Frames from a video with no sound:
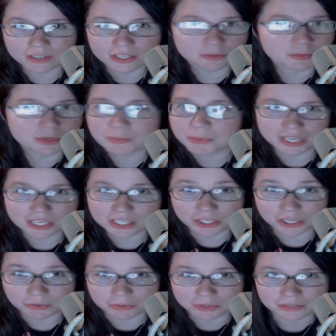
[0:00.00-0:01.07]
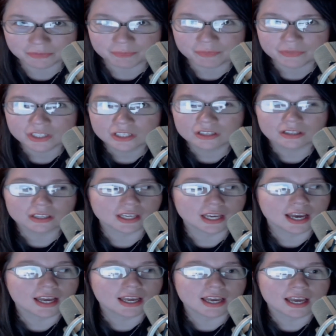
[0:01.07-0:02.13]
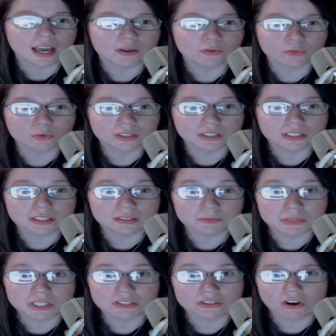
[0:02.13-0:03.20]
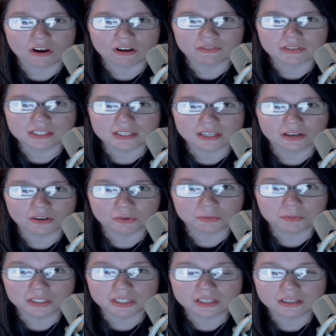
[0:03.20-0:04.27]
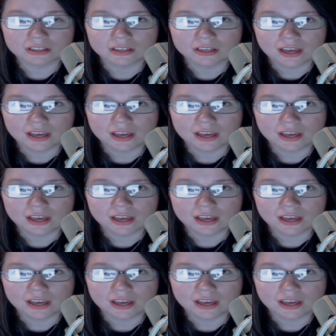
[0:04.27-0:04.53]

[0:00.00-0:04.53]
in me, but I don't. Like, I really miss coffee terribly.